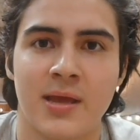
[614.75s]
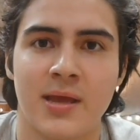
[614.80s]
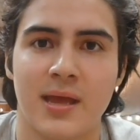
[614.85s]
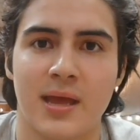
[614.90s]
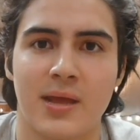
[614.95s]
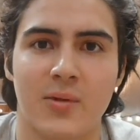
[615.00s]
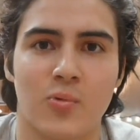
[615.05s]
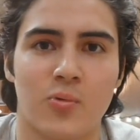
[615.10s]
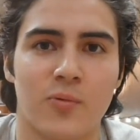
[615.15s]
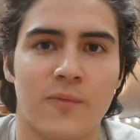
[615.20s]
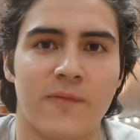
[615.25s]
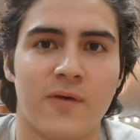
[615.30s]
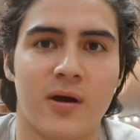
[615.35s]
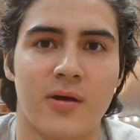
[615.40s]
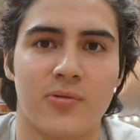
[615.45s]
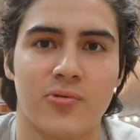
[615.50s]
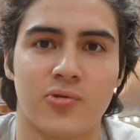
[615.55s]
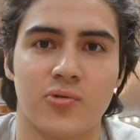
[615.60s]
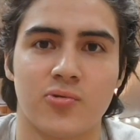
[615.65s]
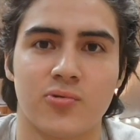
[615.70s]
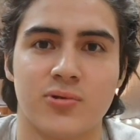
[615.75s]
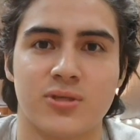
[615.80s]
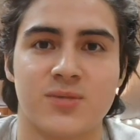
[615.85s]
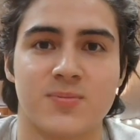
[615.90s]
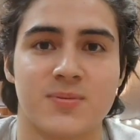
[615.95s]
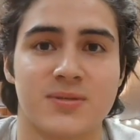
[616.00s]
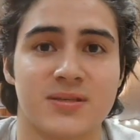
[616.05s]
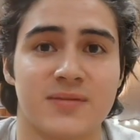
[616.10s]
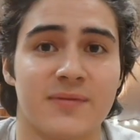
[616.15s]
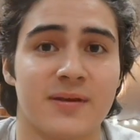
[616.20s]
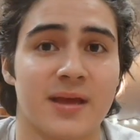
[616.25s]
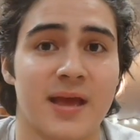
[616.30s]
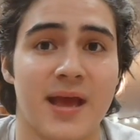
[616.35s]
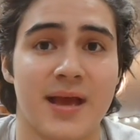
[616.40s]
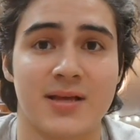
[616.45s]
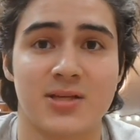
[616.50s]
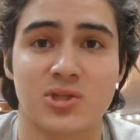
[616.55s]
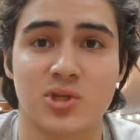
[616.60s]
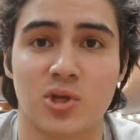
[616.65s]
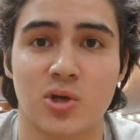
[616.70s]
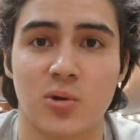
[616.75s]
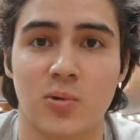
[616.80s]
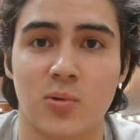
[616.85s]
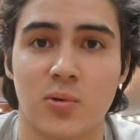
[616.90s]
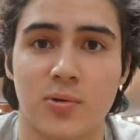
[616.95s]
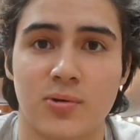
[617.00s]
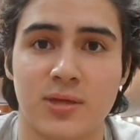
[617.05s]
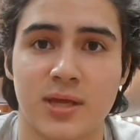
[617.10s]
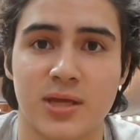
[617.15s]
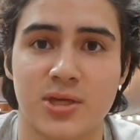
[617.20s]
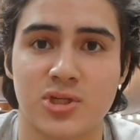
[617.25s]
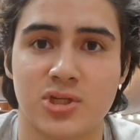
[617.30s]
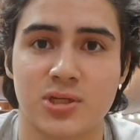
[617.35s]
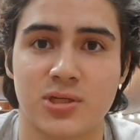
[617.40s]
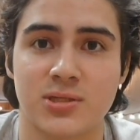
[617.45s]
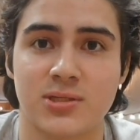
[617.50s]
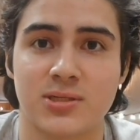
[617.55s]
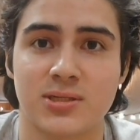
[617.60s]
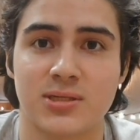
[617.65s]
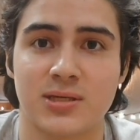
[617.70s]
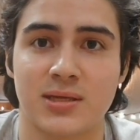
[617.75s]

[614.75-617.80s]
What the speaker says: and we've gone through specific external rotations